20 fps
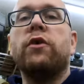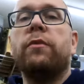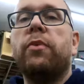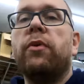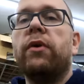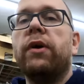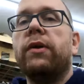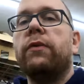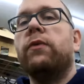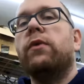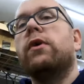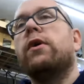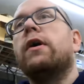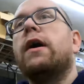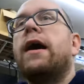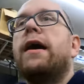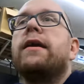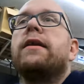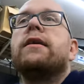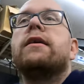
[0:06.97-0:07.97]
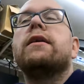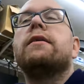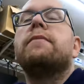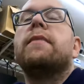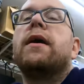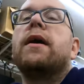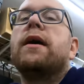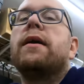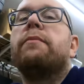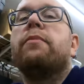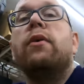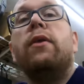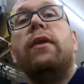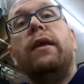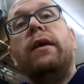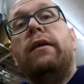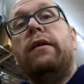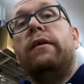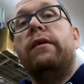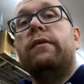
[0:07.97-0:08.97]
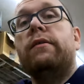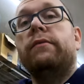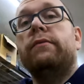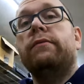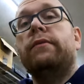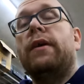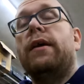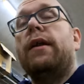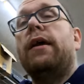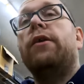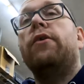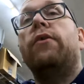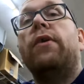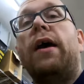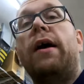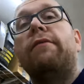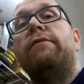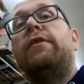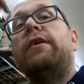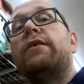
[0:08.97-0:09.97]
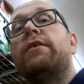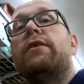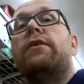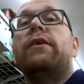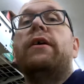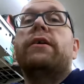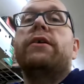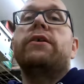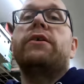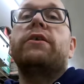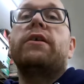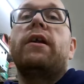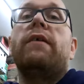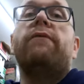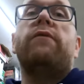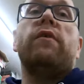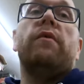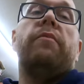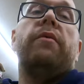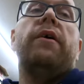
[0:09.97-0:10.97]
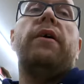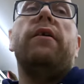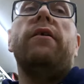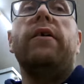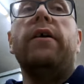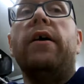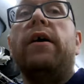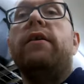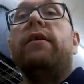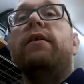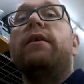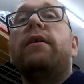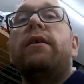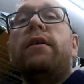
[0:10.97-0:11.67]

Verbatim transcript: to a point where I need my planer, and I don't have dust collection set up for the planer yet.